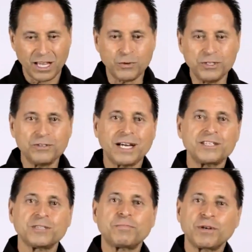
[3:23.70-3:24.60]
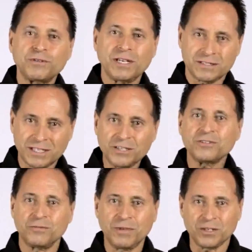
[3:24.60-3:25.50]
Like when you digest proteins
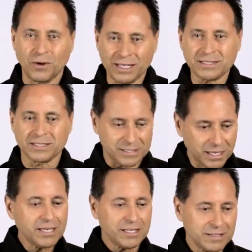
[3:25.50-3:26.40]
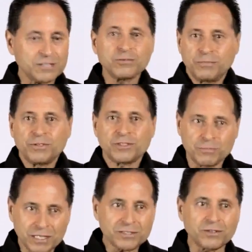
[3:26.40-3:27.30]
into amino acids, that's what builds
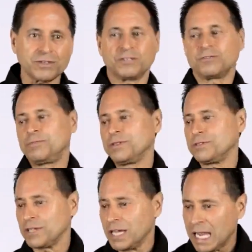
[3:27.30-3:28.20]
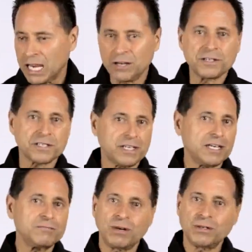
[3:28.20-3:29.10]
muscle, that's what builds hair,
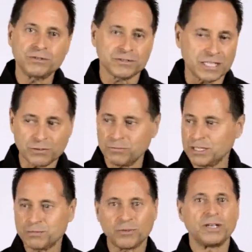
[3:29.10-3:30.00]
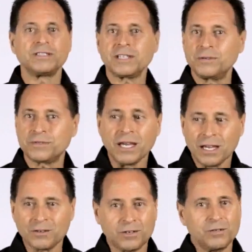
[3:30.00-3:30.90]
skin, bones. That's what makes more enzymes
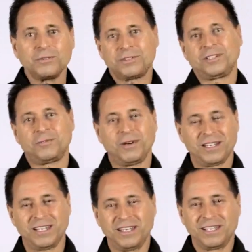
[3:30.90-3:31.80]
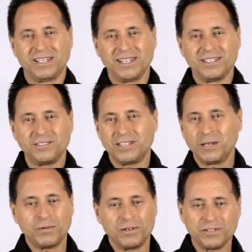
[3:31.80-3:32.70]
and hormones in your body to
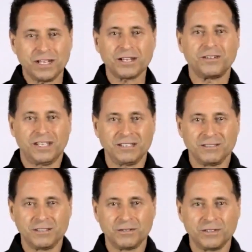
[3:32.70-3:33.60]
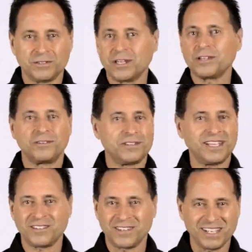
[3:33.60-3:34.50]
keep your integrity, your cellular
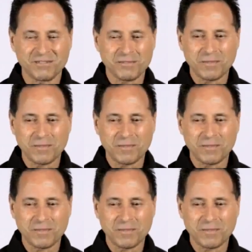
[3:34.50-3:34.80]
integrity.